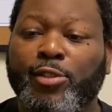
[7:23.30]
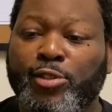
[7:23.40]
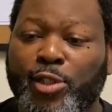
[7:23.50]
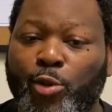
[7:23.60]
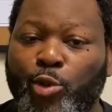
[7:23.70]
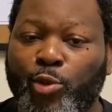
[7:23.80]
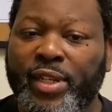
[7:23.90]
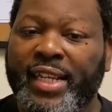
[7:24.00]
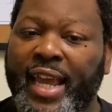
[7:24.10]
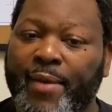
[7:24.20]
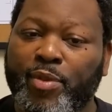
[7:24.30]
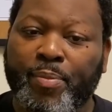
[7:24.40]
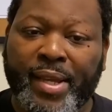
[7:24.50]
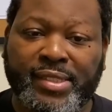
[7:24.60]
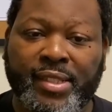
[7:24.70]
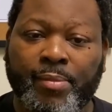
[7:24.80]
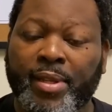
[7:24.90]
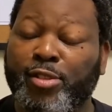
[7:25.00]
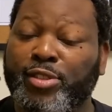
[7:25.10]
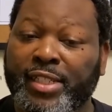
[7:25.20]
So you need to have the best
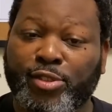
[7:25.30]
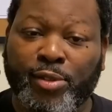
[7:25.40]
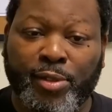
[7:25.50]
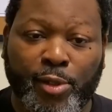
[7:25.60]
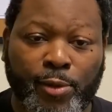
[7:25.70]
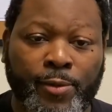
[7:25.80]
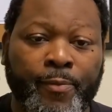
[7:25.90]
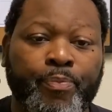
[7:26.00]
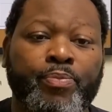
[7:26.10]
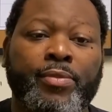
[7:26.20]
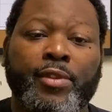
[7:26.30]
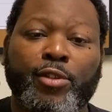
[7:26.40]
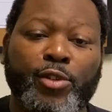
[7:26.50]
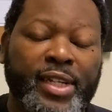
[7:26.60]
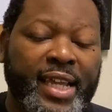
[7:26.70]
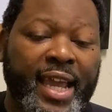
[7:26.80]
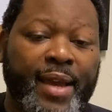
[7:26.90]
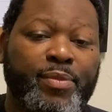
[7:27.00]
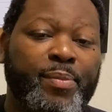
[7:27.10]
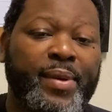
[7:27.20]
thumbnails that you can do. You need to
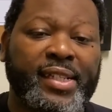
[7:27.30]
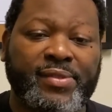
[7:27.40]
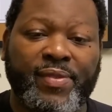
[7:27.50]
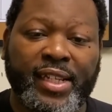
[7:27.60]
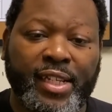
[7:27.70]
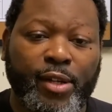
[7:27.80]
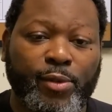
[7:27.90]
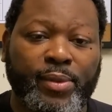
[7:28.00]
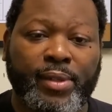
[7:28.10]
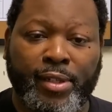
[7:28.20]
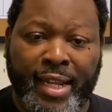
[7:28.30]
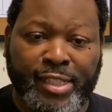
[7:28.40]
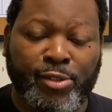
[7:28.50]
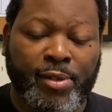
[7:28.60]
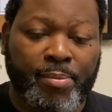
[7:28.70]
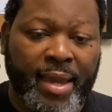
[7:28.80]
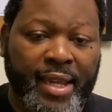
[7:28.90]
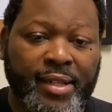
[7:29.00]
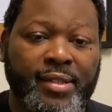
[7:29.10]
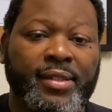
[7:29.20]
have the best video that you can
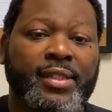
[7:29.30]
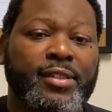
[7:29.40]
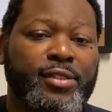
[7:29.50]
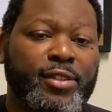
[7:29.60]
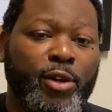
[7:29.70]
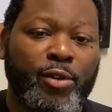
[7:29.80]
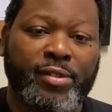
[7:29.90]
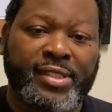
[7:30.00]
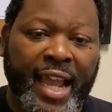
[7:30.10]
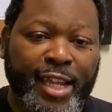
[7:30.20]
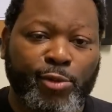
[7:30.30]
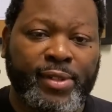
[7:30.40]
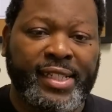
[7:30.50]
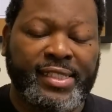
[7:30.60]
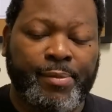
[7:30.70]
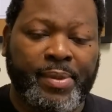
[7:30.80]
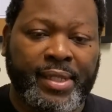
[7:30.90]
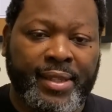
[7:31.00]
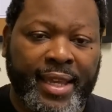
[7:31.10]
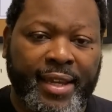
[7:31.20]
make. Your title need to be
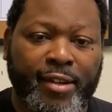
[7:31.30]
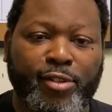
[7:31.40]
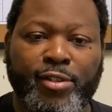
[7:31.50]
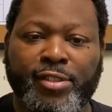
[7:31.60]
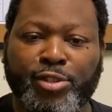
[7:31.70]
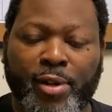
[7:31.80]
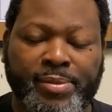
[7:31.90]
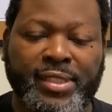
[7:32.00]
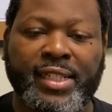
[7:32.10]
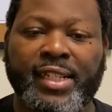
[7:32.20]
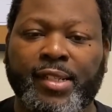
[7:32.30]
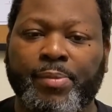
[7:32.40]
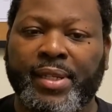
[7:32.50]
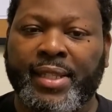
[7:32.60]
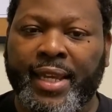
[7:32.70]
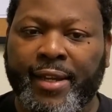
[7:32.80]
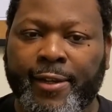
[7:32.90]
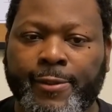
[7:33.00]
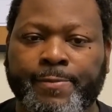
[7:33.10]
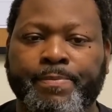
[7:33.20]
there. Your description need to be
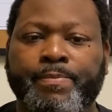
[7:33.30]
there.